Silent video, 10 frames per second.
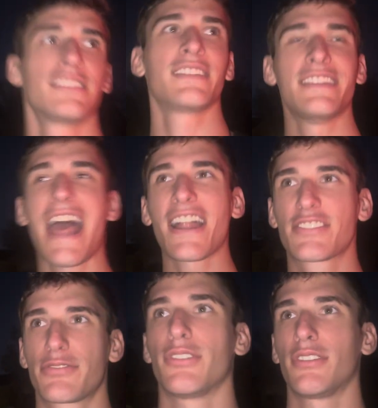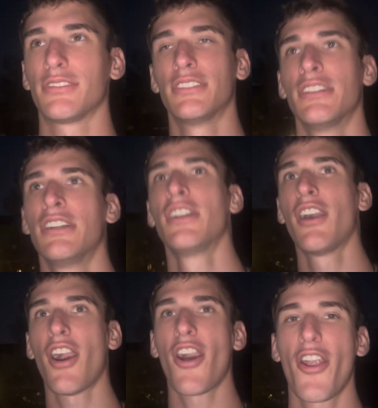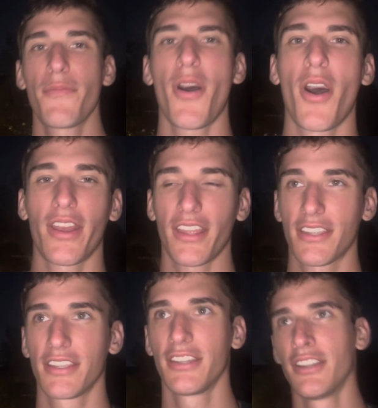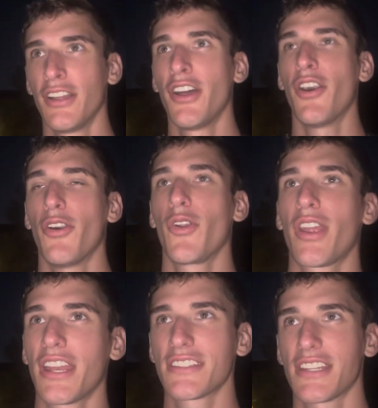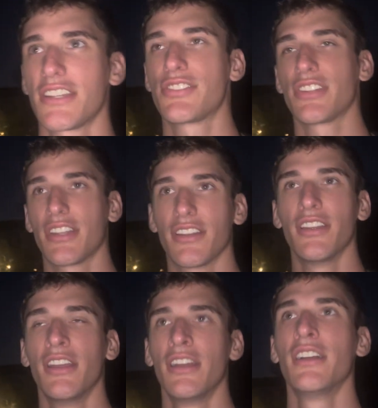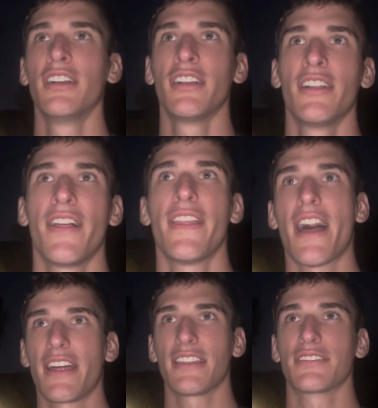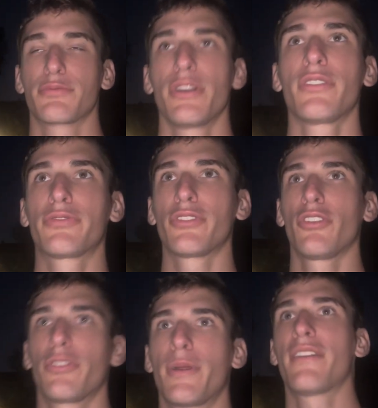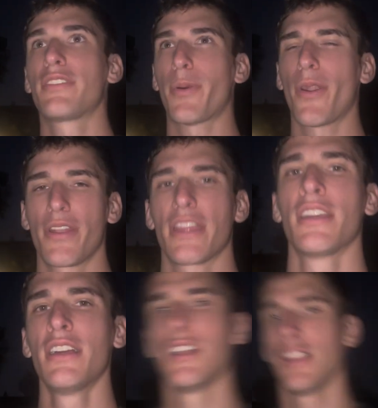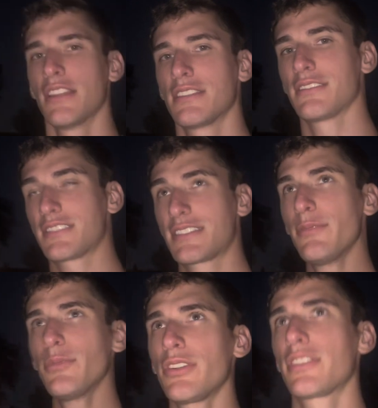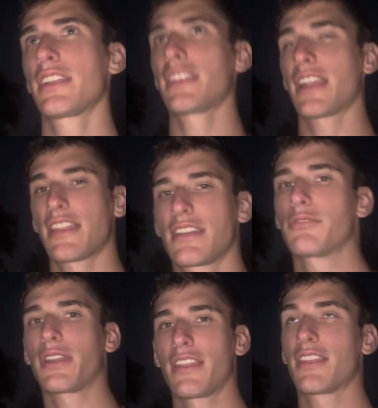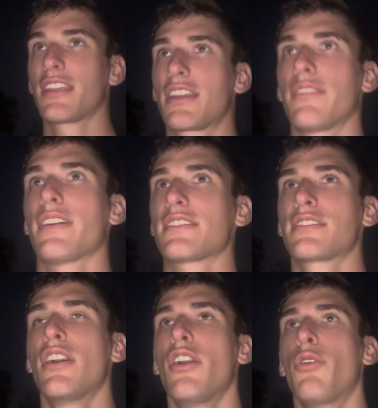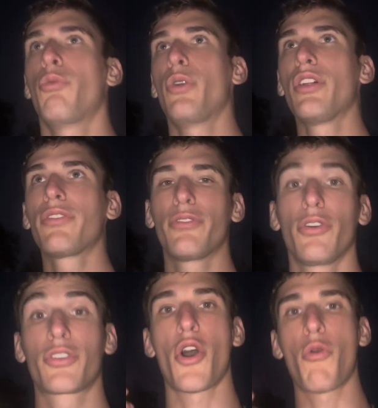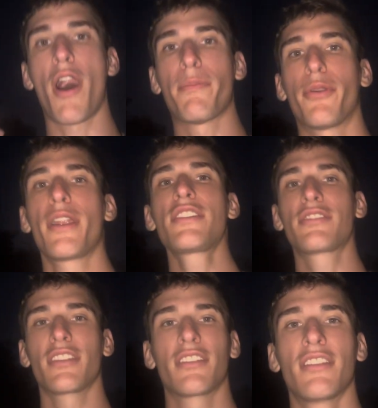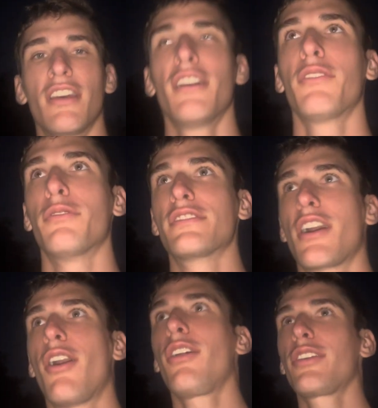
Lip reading: Natural, harmonic organization that is willful from every party. Similar thing that I think we can think of as willful cooperation was all